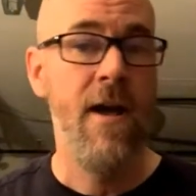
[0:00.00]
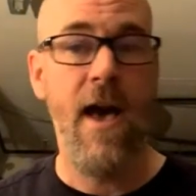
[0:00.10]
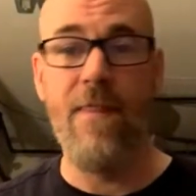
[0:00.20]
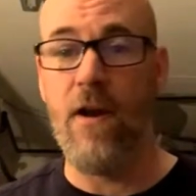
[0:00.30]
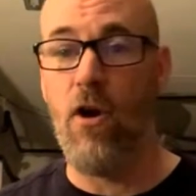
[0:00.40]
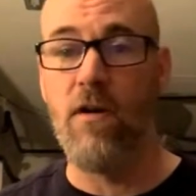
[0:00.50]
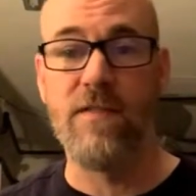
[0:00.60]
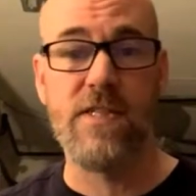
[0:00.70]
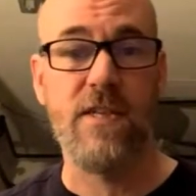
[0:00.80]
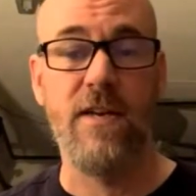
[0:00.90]
And then all of a
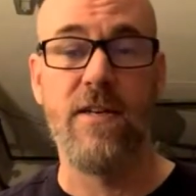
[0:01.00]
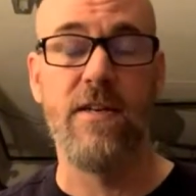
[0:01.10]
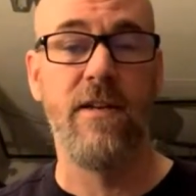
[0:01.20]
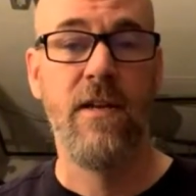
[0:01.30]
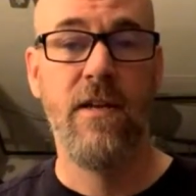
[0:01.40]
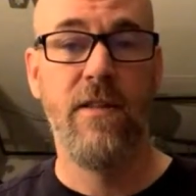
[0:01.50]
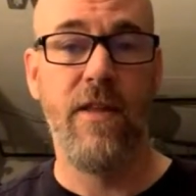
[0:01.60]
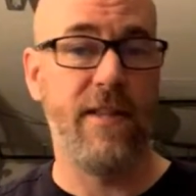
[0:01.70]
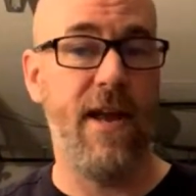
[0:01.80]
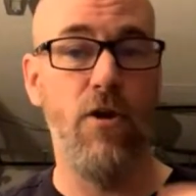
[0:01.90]
sudden, like that